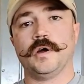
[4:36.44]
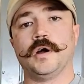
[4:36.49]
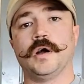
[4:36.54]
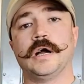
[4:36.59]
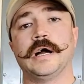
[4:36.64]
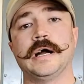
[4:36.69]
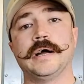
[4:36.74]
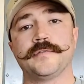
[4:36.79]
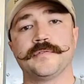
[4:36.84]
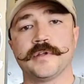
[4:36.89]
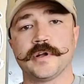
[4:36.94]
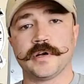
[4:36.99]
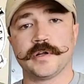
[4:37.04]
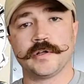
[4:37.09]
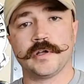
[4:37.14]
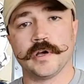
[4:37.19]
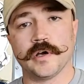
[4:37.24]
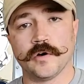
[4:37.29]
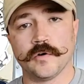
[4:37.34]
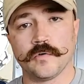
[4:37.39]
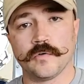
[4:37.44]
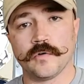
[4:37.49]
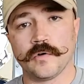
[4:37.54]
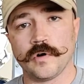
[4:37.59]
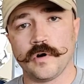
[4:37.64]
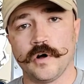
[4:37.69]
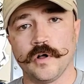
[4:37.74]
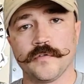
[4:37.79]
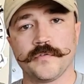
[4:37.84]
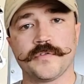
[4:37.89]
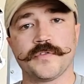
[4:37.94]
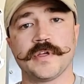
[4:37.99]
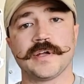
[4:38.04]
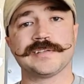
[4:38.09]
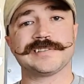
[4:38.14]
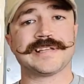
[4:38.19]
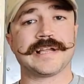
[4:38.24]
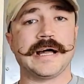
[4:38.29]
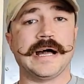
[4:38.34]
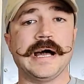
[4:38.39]
All right, there you go. All the
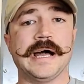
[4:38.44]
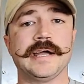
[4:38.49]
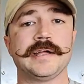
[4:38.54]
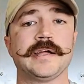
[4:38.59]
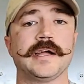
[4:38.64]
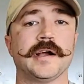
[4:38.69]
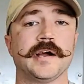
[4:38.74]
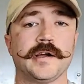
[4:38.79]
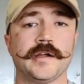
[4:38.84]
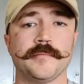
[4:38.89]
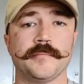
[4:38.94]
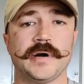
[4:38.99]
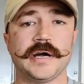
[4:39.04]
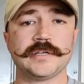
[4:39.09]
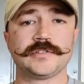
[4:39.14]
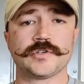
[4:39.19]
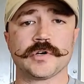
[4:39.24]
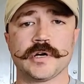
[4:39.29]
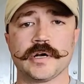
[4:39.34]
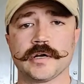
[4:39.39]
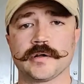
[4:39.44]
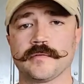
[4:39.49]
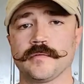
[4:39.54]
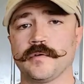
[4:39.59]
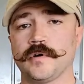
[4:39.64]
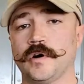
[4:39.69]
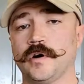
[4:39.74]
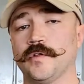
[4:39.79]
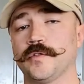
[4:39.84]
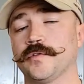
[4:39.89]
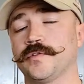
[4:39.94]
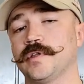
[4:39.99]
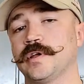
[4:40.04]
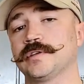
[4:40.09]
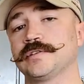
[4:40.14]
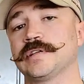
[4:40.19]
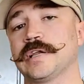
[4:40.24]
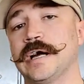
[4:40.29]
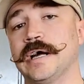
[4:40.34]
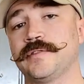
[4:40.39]
things that I carry in my truck, all the
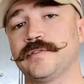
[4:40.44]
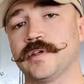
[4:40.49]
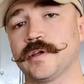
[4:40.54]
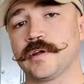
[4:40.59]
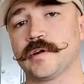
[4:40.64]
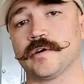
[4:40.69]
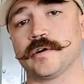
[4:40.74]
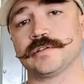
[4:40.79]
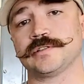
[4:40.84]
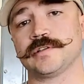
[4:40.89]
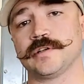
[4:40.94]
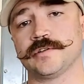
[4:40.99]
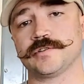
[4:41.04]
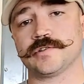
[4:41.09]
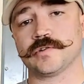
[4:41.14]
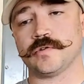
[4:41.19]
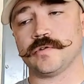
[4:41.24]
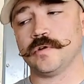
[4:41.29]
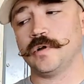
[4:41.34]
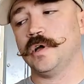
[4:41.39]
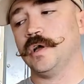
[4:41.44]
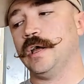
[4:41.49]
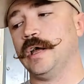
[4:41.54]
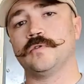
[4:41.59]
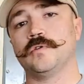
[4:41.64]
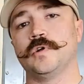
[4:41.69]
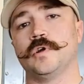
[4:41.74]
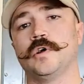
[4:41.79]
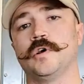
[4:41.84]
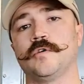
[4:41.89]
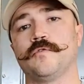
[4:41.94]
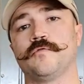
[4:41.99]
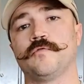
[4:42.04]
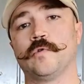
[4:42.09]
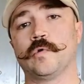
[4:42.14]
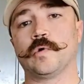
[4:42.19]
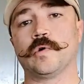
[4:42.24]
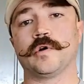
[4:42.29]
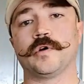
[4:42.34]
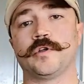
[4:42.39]
things that I think are essential
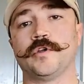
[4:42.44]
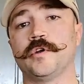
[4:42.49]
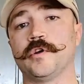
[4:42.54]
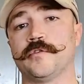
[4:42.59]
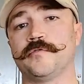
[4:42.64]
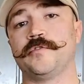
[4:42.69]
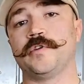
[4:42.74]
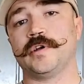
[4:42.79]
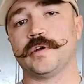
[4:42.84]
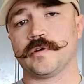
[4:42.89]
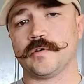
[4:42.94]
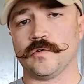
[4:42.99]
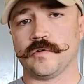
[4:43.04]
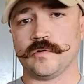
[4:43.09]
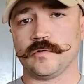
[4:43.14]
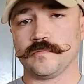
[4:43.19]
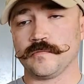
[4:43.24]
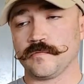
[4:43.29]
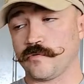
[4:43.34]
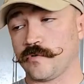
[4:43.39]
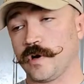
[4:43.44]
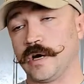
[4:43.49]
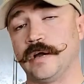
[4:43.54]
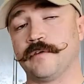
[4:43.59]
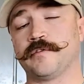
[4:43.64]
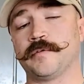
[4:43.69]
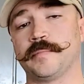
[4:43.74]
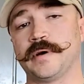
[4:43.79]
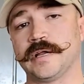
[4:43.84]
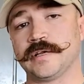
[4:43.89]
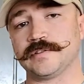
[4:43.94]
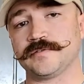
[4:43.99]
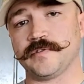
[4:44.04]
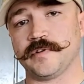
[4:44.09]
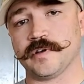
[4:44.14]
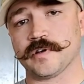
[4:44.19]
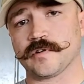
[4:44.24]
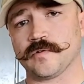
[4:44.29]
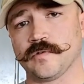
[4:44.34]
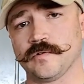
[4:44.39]
for your vehicle, for everybody's
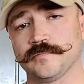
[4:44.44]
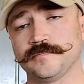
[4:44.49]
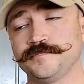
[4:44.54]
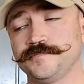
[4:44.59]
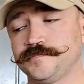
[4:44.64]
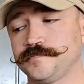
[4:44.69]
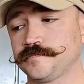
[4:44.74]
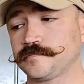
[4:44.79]
vehicle.